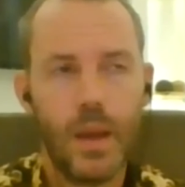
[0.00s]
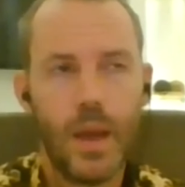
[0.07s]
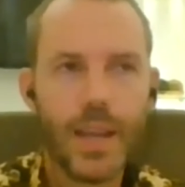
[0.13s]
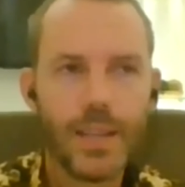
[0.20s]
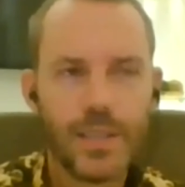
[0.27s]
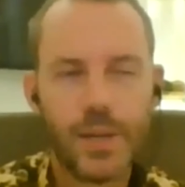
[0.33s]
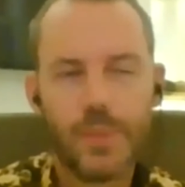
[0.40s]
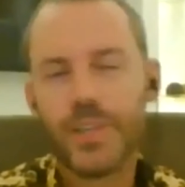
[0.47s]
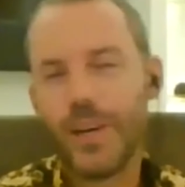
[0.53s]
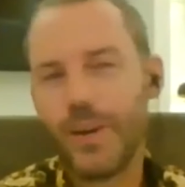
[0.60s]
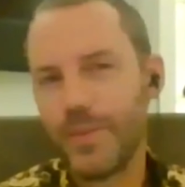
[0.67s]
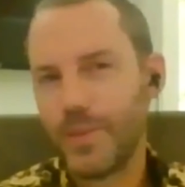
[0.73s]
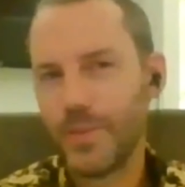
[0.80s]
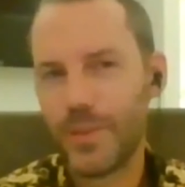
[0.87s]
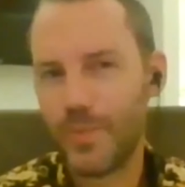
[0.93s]
And
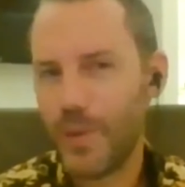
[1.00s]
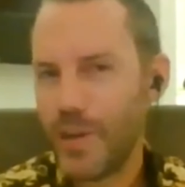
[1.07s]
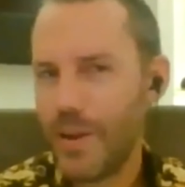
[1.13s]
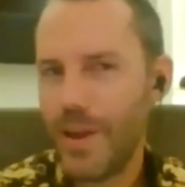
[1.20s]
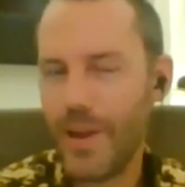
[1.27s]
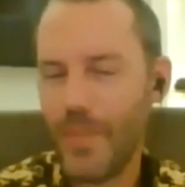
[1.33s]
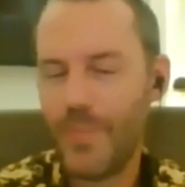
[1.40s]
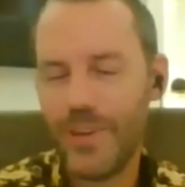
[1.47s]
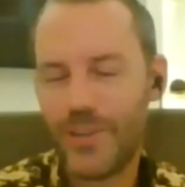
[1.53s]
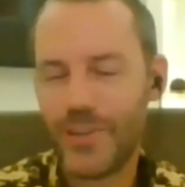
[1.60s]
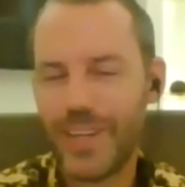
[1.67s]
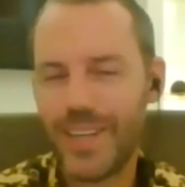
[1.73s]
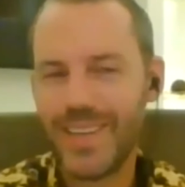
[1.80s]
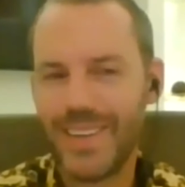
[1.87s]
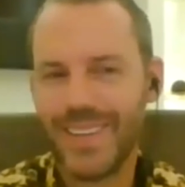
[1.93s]
sometimes it was a bit
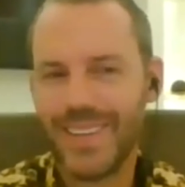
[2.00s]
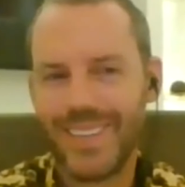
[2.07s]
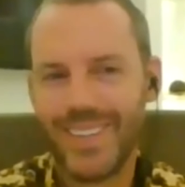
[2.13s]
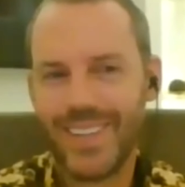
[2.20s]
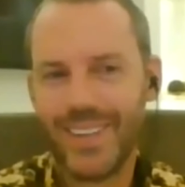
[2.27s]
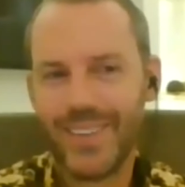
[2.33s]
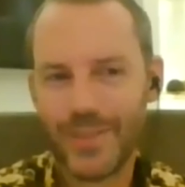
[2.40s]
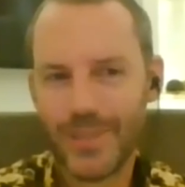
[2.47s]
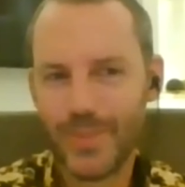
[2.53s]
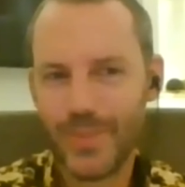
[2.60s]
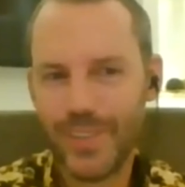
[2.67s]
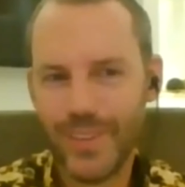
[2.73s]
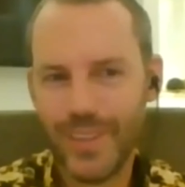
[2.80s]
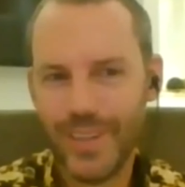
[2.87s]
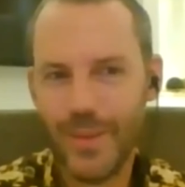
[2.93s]
tricky. You know, there was a
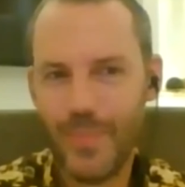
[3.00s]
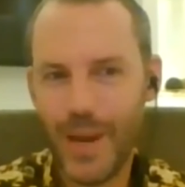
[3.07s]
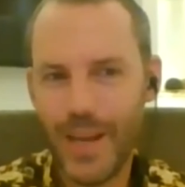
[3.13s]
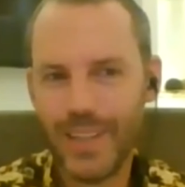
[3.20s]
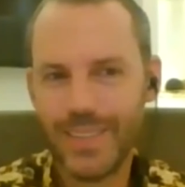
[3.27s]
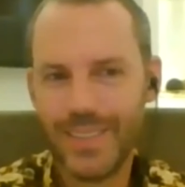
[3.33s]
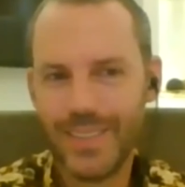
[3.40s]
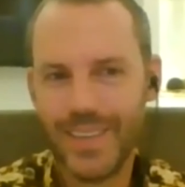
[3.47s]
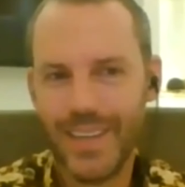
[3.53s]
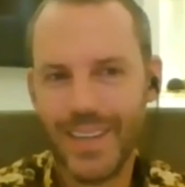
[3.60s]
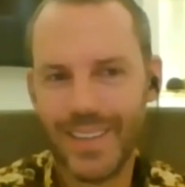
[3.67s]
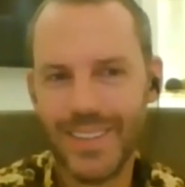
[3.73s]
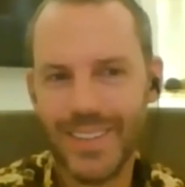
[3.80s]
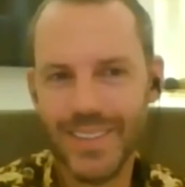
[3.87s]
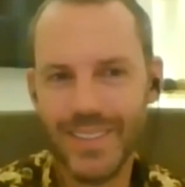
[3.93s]
bit of a balancing
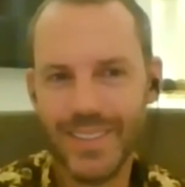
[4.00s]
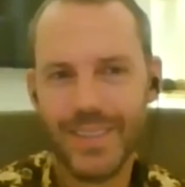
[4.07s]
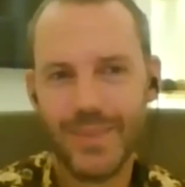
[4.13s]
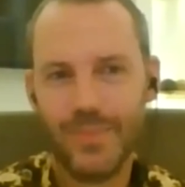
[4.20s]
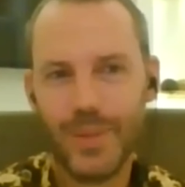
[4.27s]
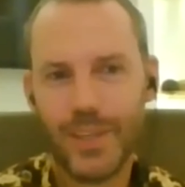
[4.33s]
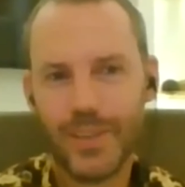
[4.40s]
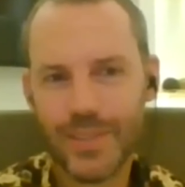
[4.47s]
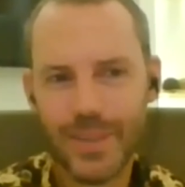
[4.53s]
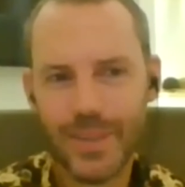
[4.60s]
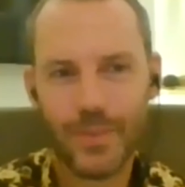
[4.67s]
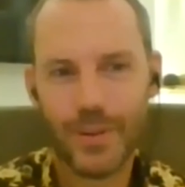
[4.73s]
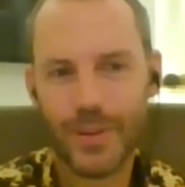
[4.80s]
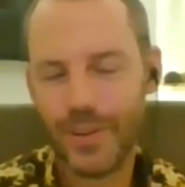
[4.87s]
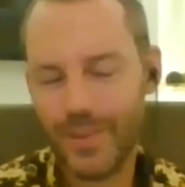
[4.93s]
act there because there
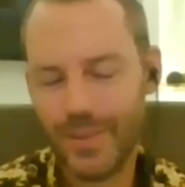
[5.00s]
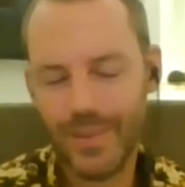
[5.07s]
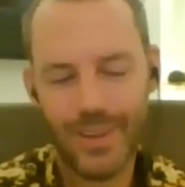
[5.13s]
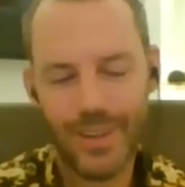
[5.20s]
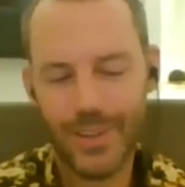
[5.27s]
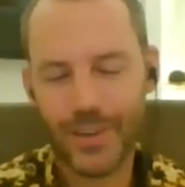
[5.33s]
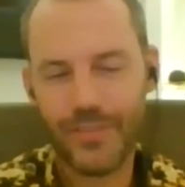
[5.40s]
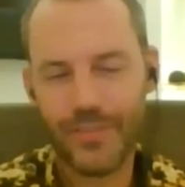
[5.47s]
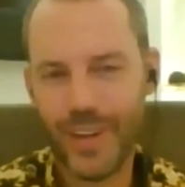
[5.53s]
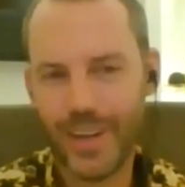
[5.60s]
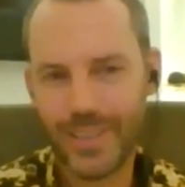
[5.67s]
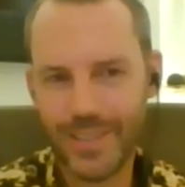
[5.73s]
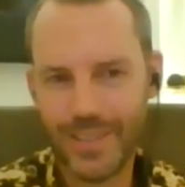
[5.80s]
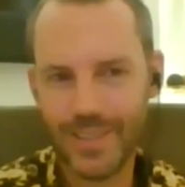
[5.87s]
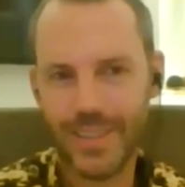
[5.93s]
were a lot of
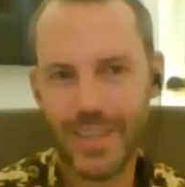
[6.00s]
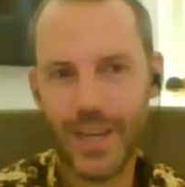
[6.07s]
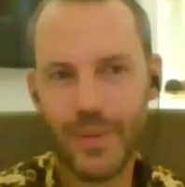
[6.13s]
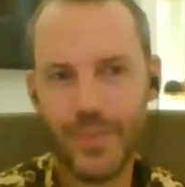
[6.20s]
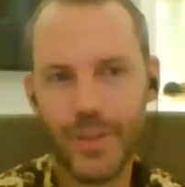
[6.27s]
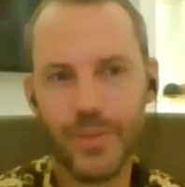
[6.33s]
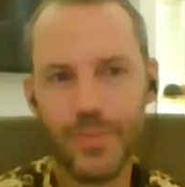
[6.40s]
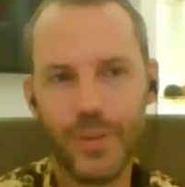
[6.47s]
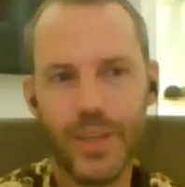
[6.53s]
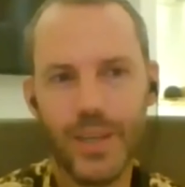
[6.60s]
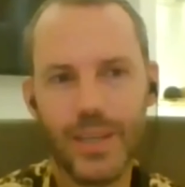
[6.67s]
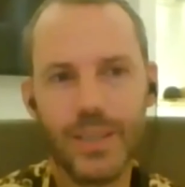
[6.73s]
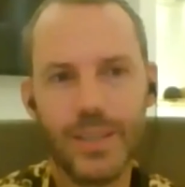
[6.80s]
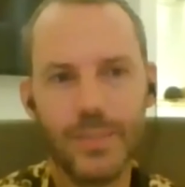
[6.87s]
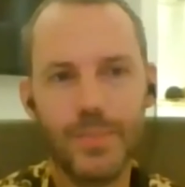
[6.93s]
factors that came into
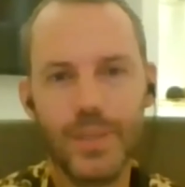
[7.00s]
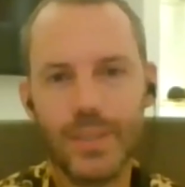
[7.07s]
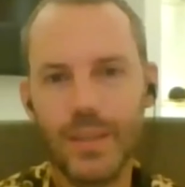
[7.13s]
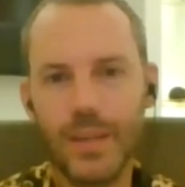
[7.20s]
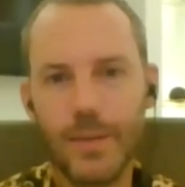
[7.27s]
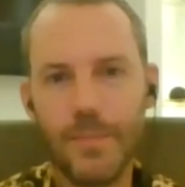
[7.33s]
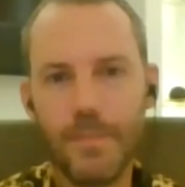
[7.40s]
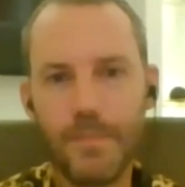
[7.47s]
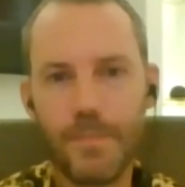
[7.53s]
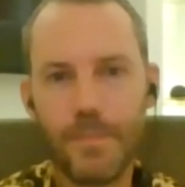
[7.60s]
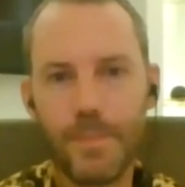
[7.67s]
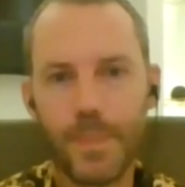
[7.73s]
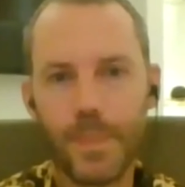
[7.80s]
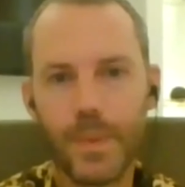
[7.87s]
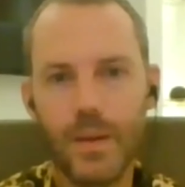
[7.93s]
play. But I
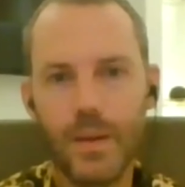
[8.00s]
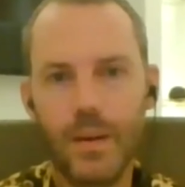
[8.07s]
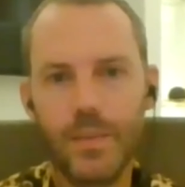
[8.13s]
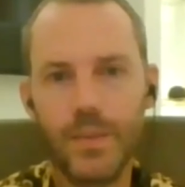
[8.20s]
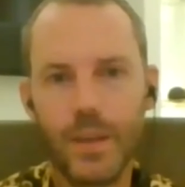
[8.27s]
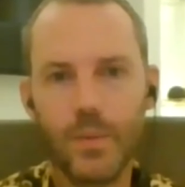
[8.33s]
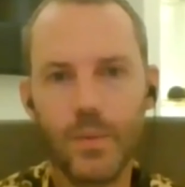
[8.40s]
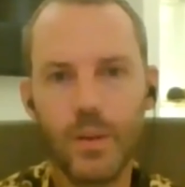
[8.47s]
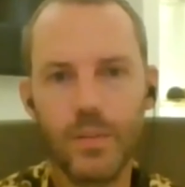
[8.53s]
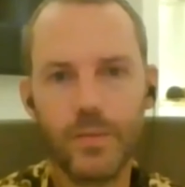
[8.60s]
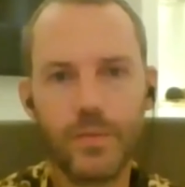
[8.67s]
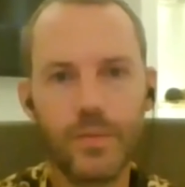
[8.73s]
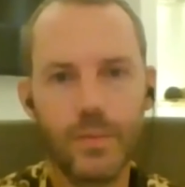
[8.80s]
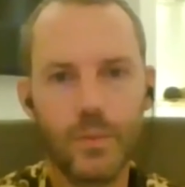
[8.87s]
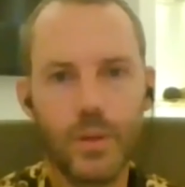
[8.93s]
think what
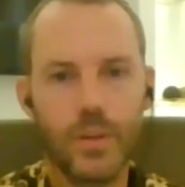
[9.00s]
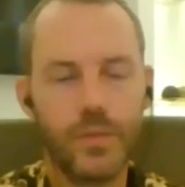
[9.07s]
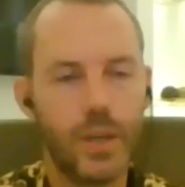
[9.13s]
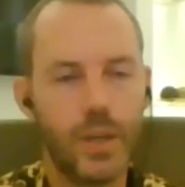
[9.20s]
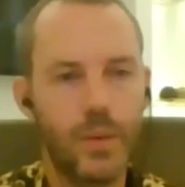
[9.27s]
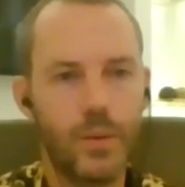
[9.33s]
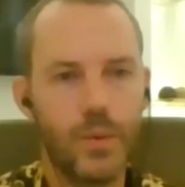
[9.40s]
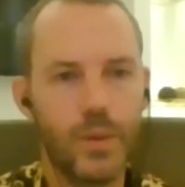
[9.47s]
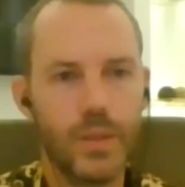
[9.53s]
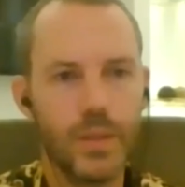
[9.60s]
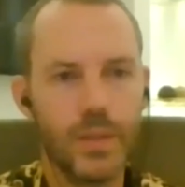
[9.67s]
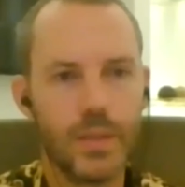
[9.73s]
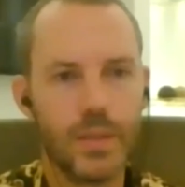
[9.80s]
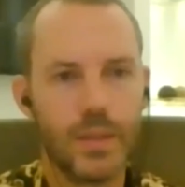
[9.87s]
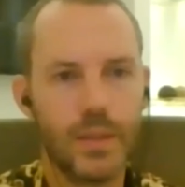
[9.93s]
I've come up with
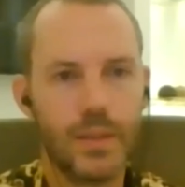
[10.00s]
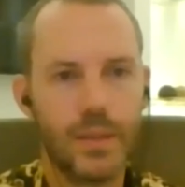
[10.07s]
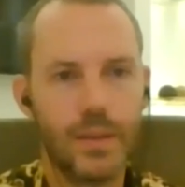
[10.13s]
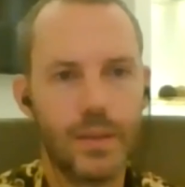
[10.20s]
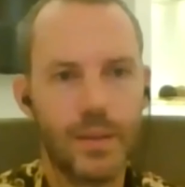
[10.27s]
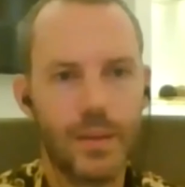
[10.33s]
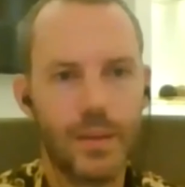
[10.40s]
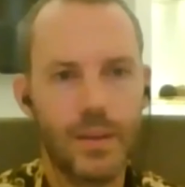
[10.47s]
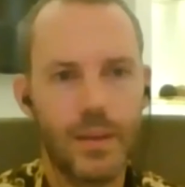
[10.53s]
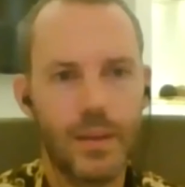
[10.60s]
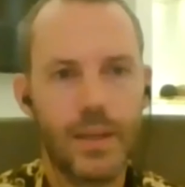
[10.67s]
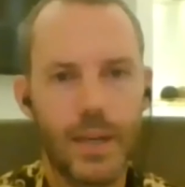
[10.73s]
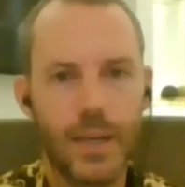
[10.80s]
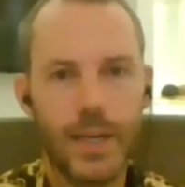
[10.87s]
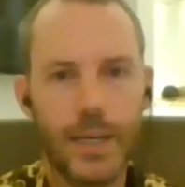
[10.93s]
is
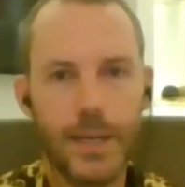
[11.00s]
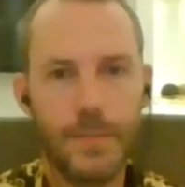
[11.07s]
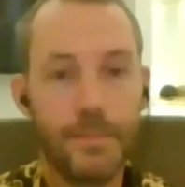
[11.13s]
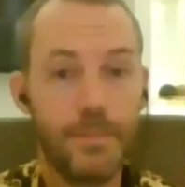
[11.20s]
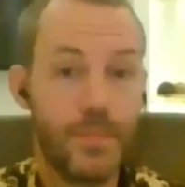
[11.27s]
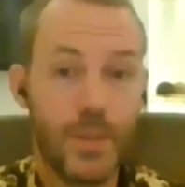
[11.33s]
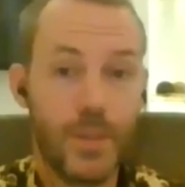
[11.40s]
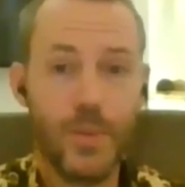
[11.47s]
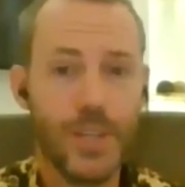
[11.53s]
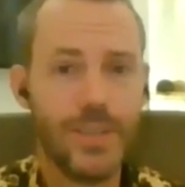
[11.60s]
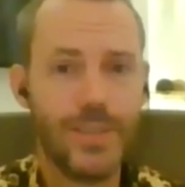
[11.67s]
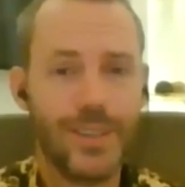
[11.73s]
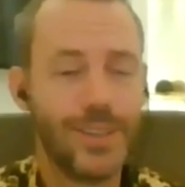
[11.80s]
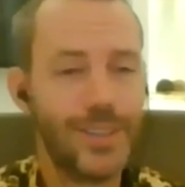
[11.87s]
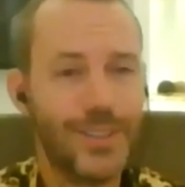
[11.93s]
the
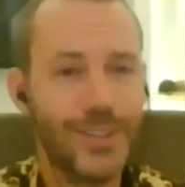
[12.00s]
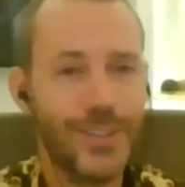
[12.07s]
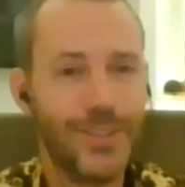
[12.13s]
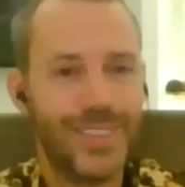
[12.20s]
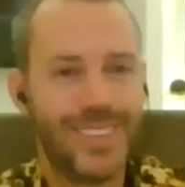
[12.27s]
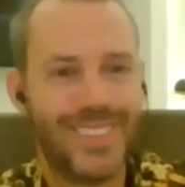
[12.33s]
best I can do.